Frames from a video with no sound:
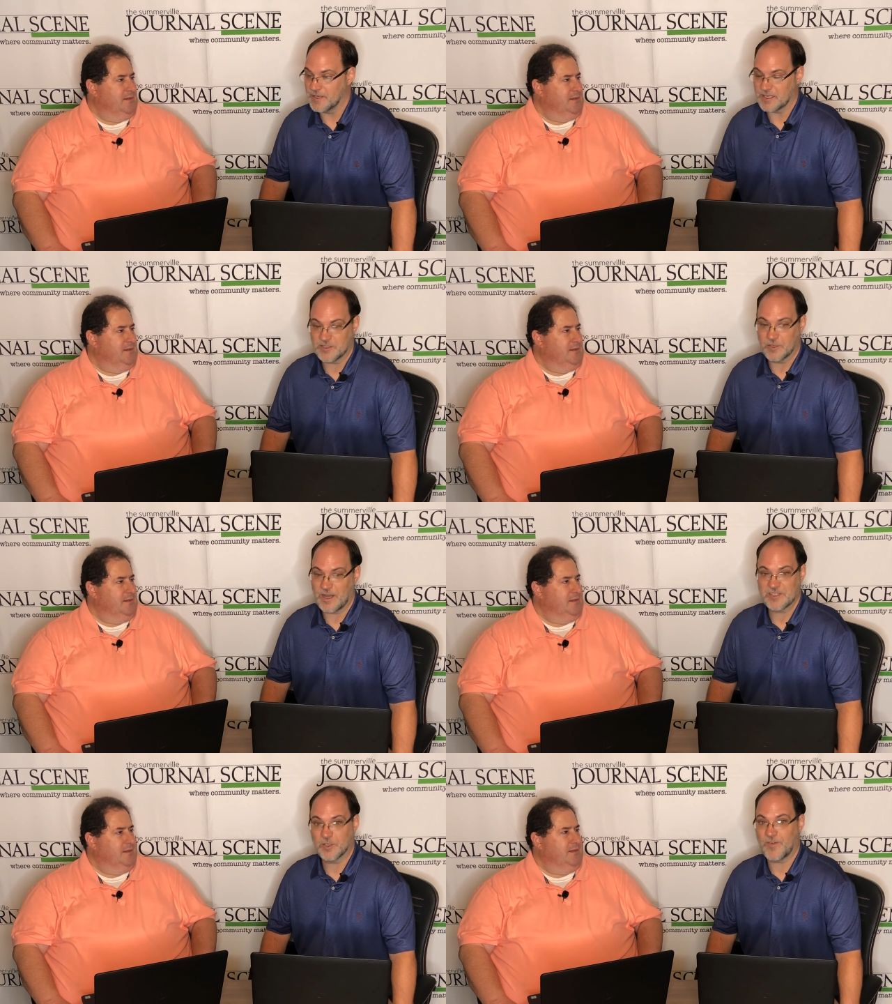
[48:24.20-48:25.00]
Speaker 1: and I still
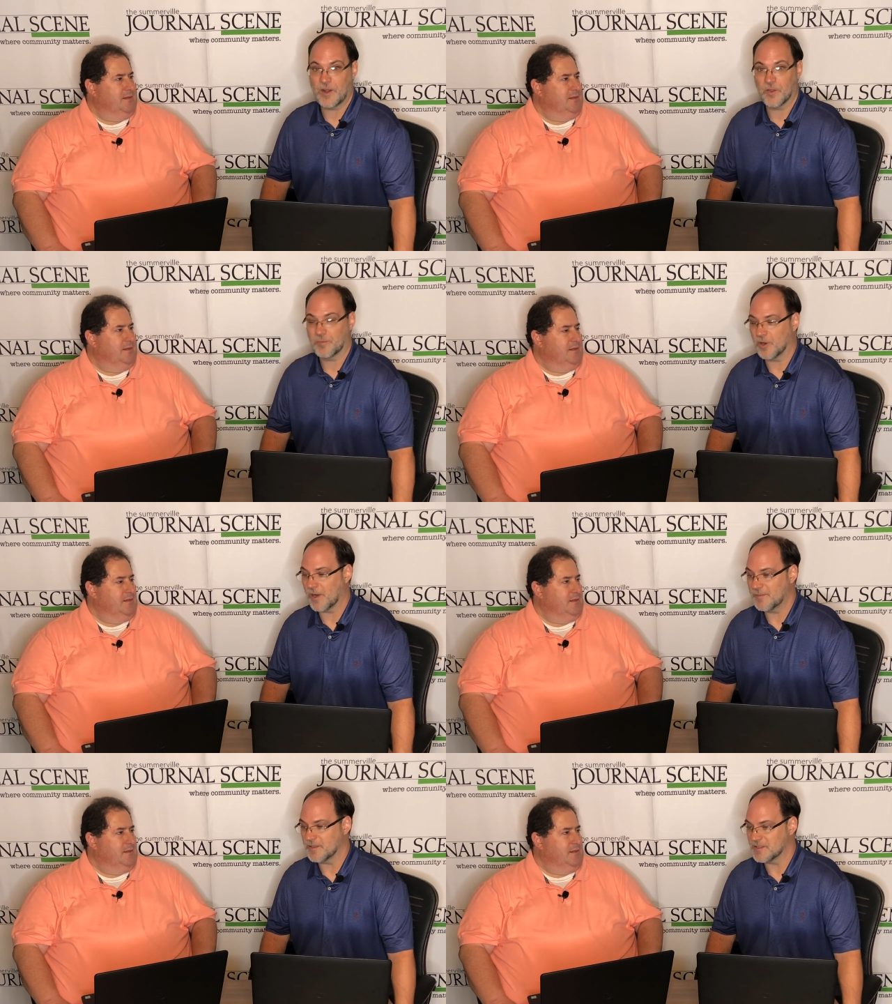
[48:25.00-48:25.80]
I still follow the
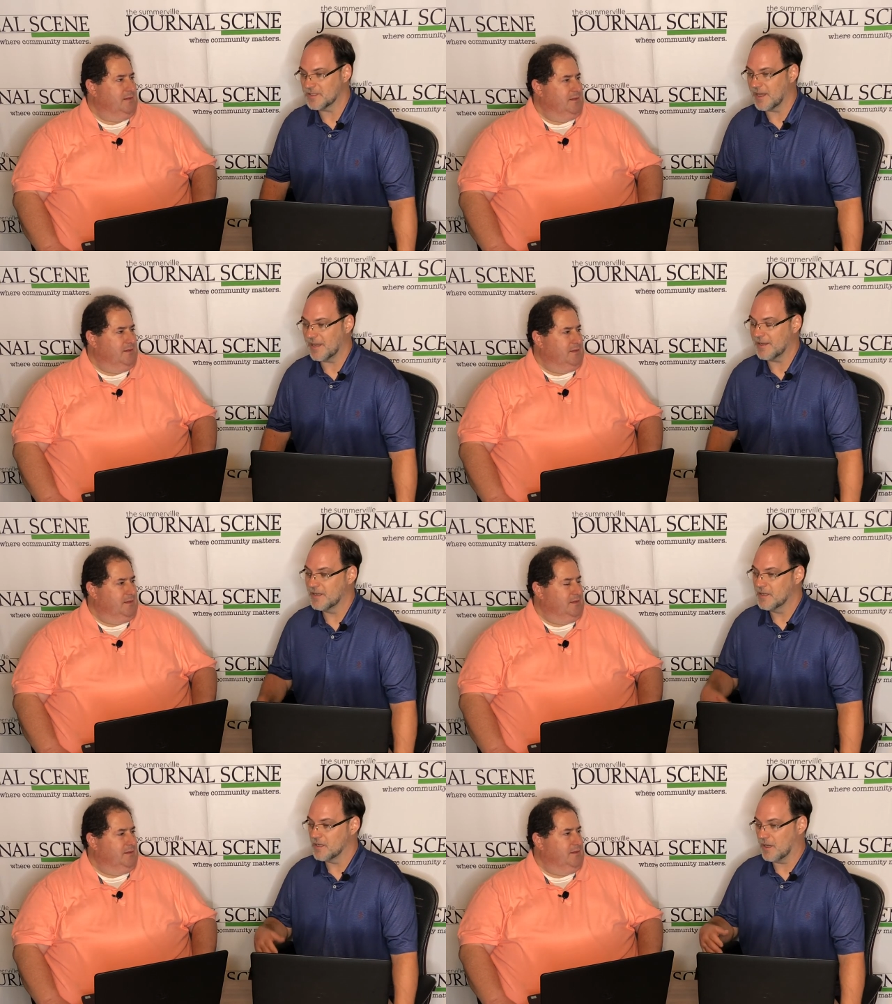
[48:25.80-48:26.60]
program to this day.
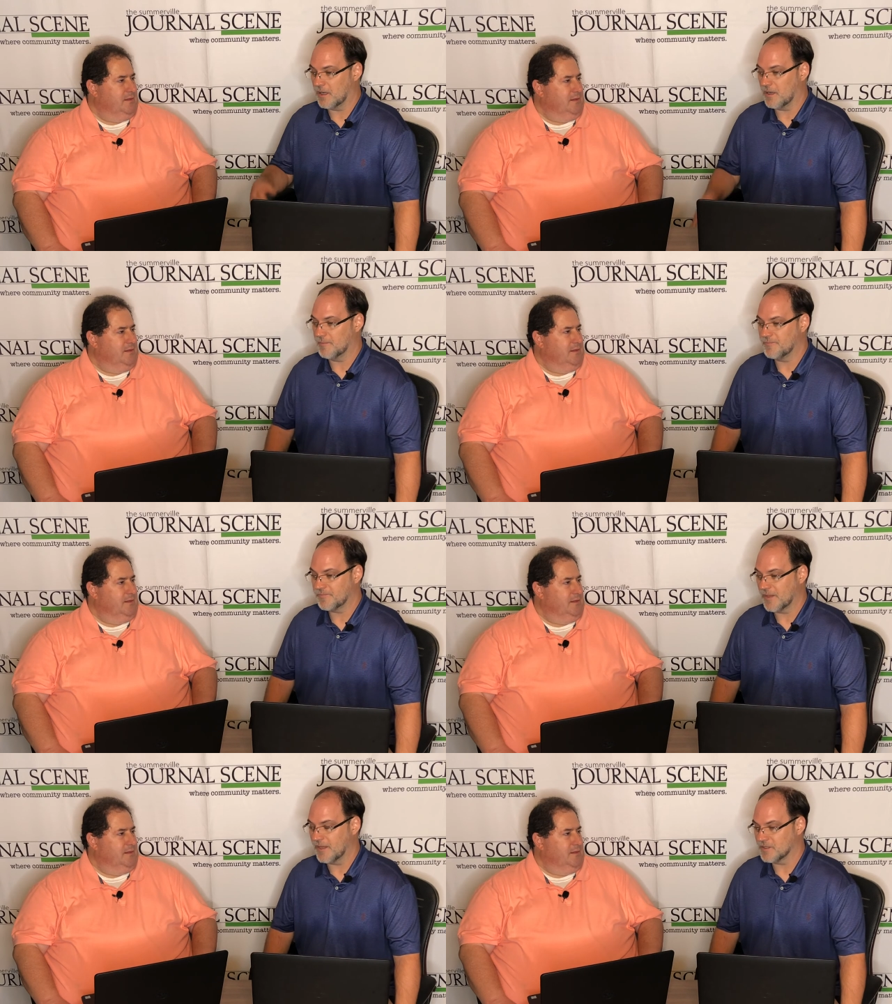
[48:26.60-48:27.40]
Um,
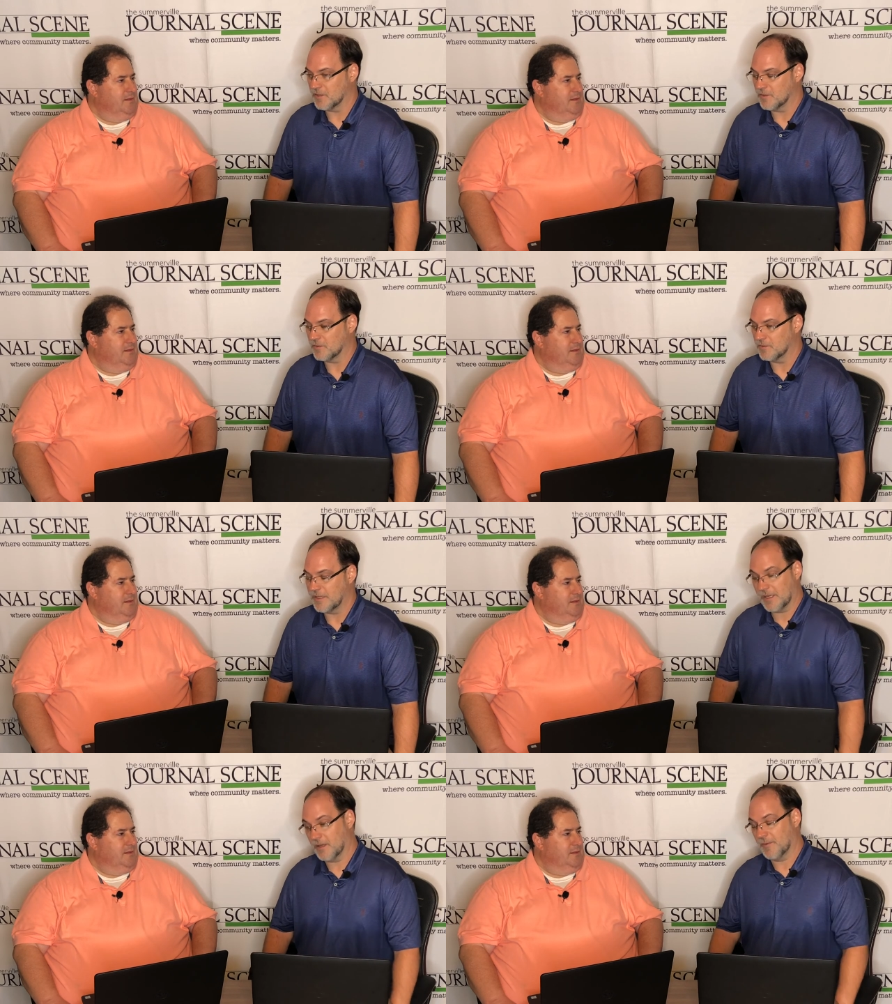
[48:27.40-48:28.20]
and so
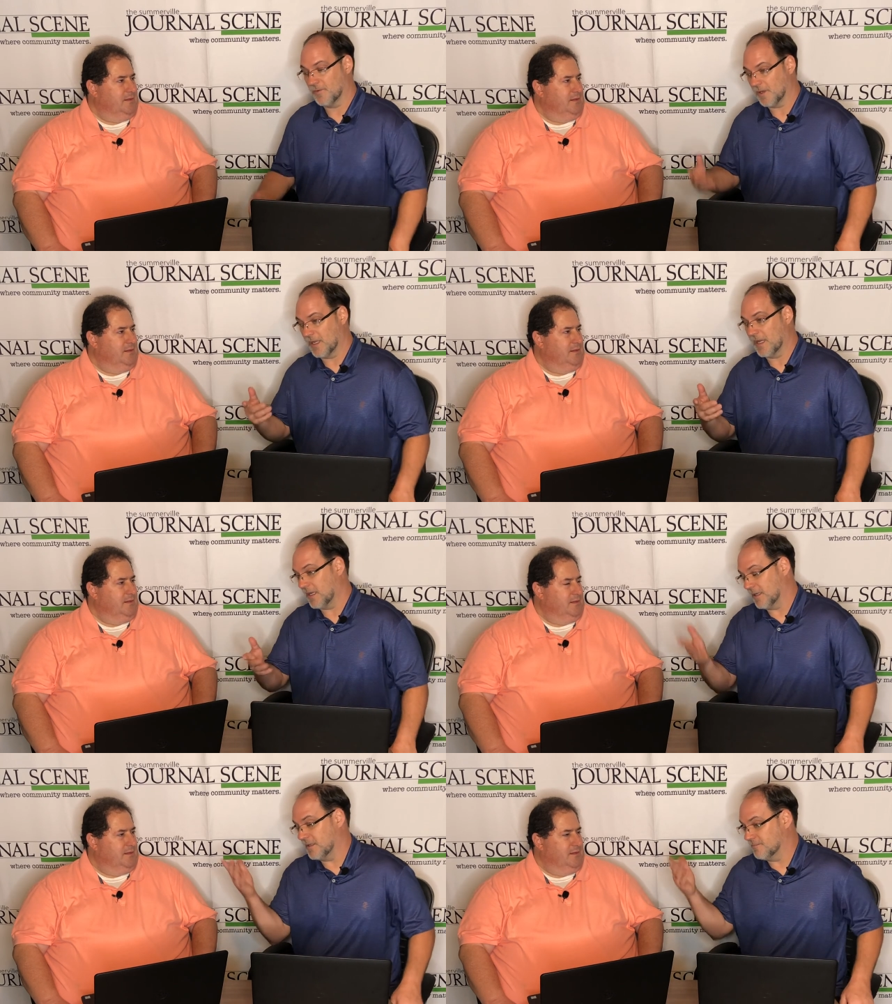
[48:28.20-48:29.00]
yeah, I mean, really,
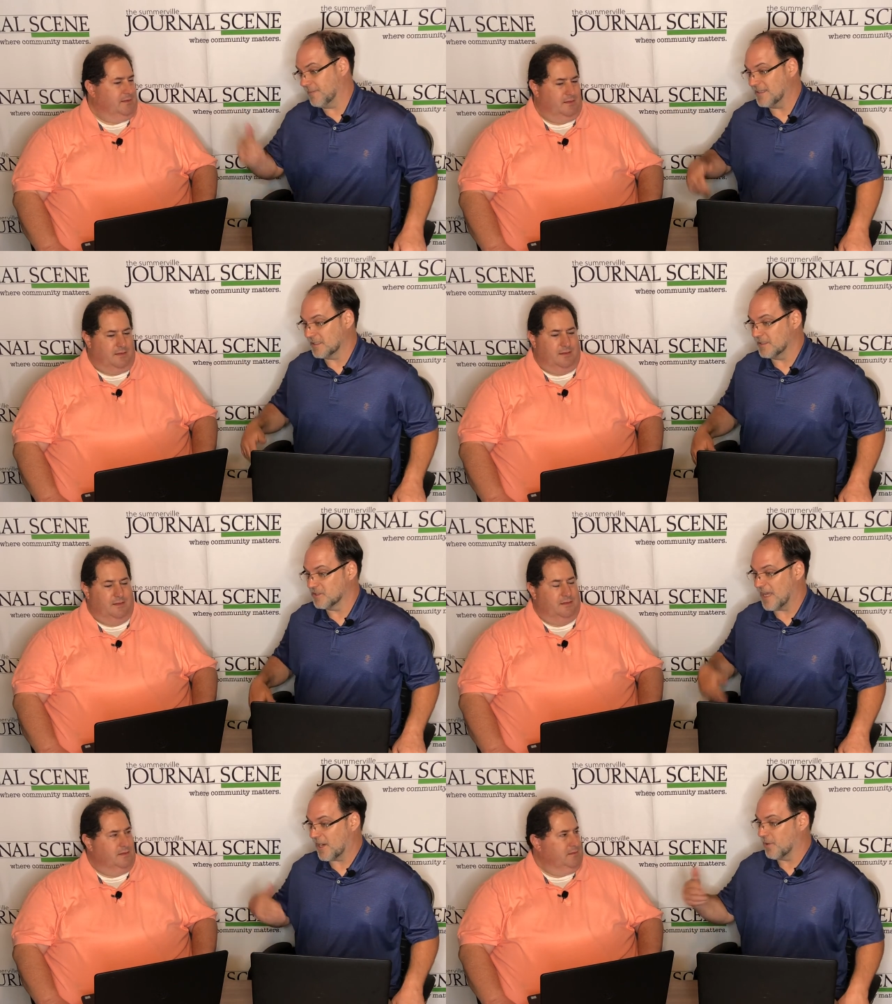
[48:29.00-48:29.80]
I, I, basically
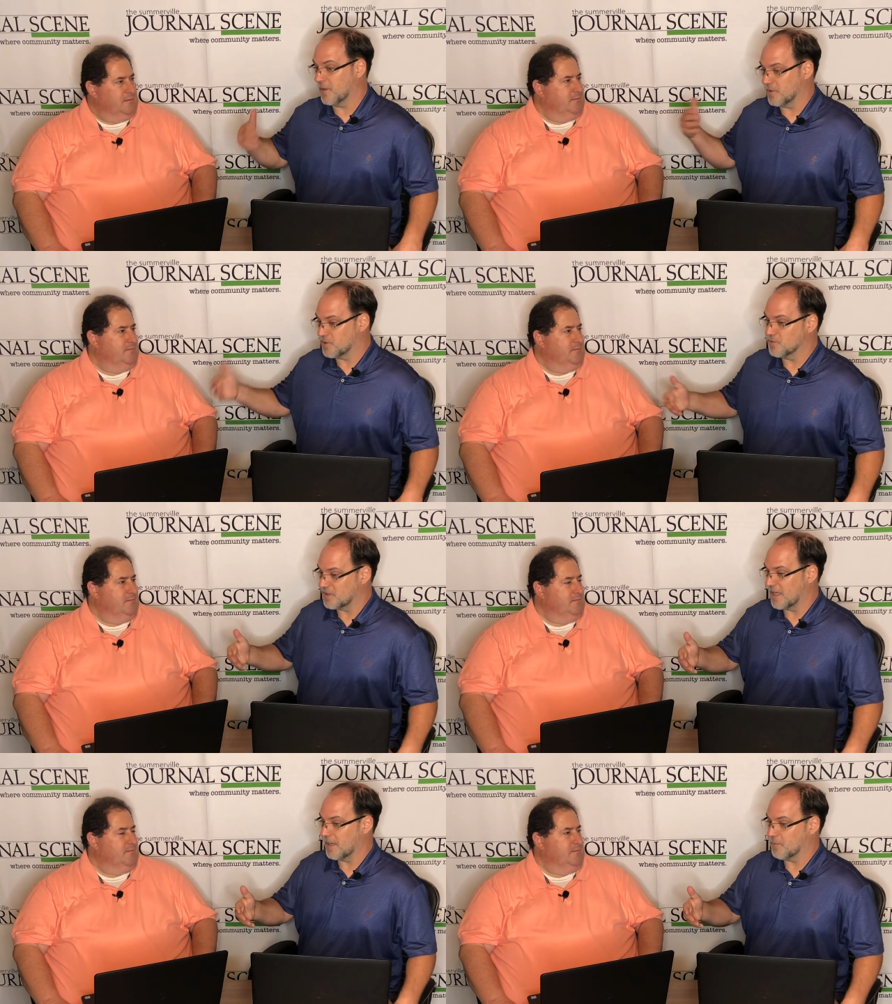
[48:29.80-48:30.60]
just echoing what you
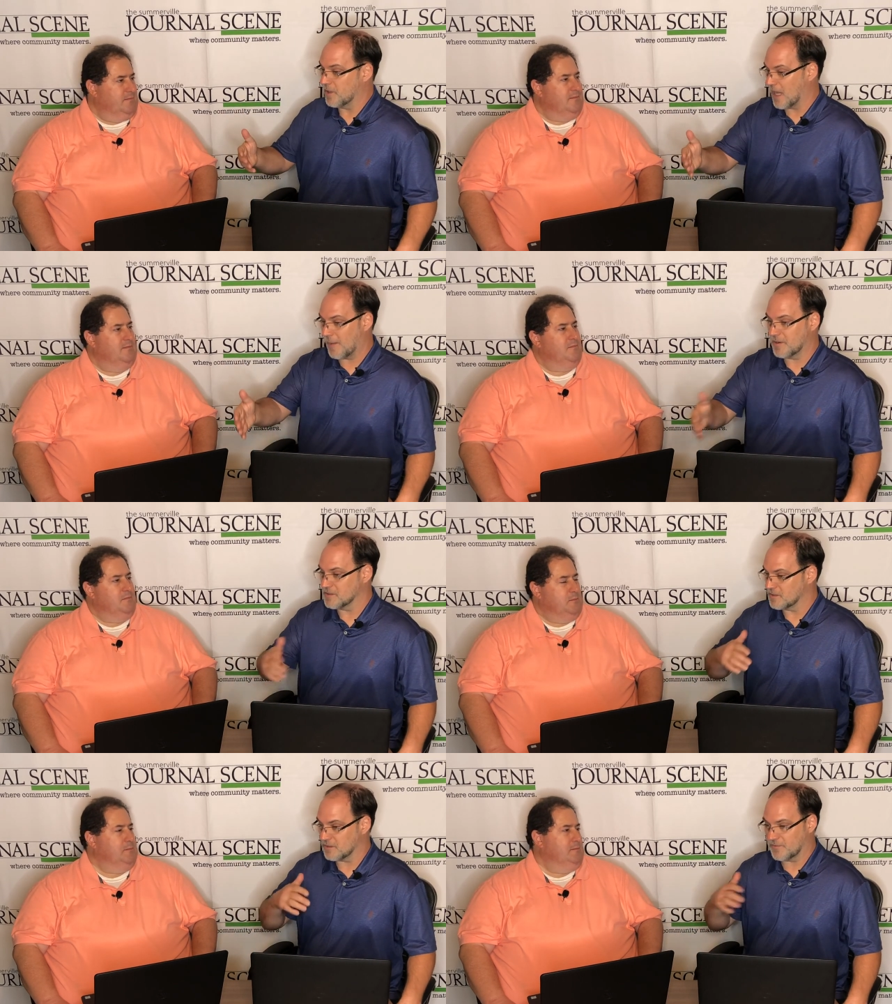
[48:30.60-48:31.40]
said. Brody
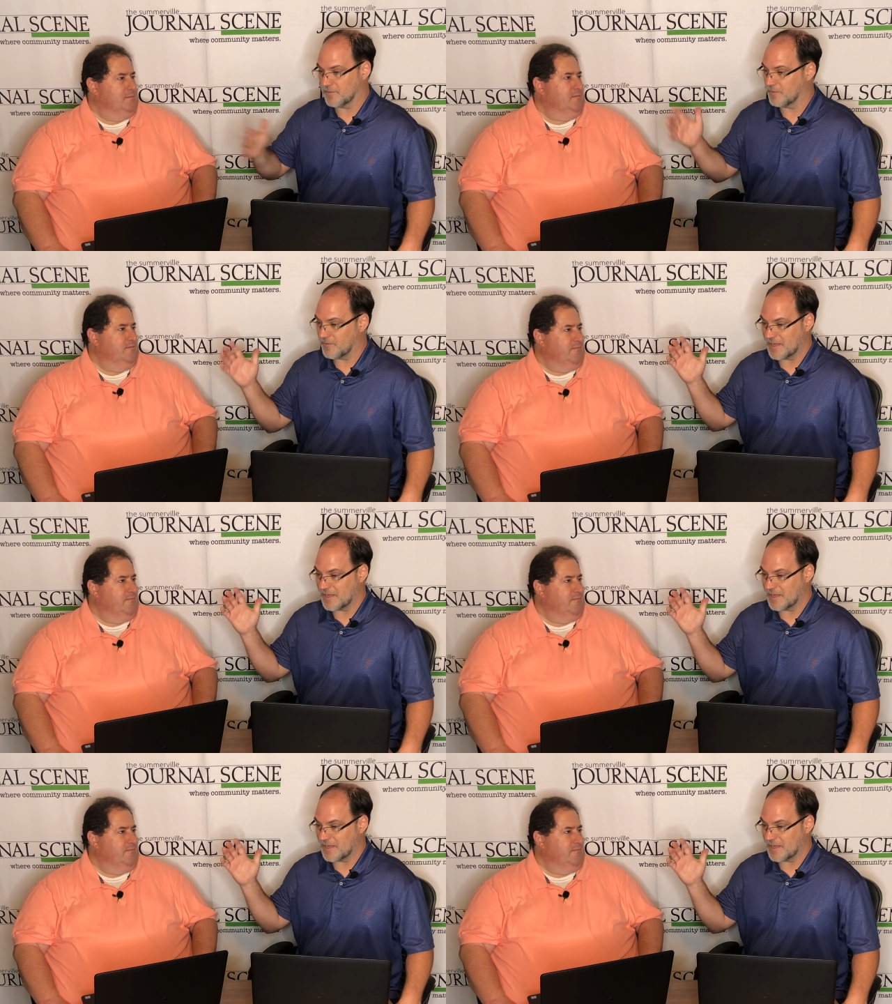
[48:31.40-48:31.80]
Hopkins is a, f- a